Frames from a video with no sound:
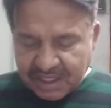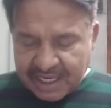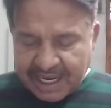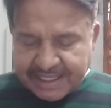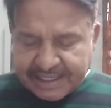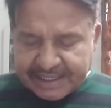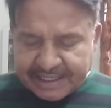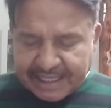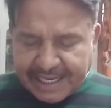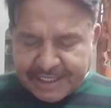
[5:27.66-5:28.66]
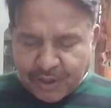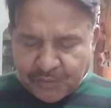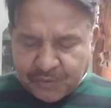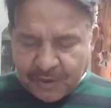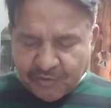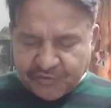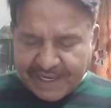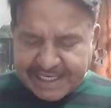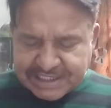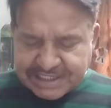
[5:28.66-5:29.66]
and a kind of
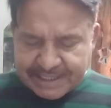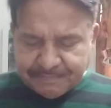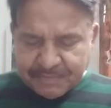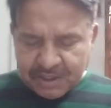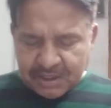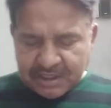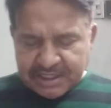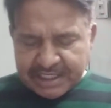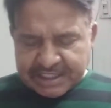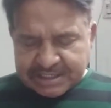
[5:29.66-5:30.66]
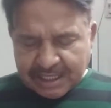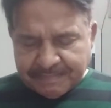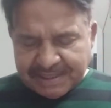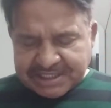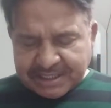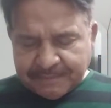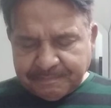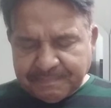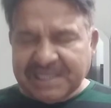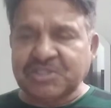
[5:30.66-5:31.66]
friendship in
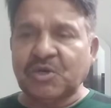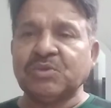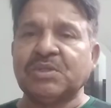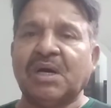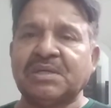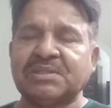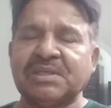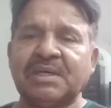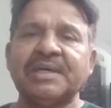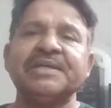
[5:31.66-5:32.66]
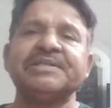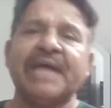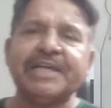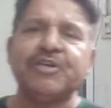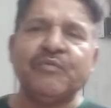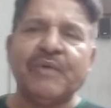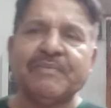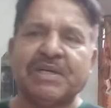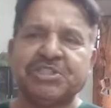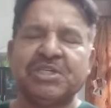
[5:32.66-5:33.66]
establishing peace on the earth. Thank you very
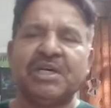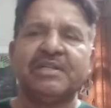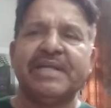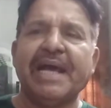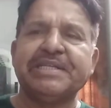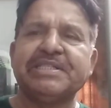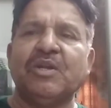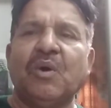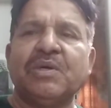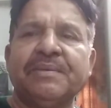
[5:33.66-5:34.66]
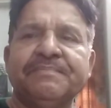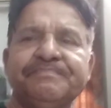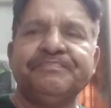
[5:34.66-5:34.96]
much. Thanks a lot.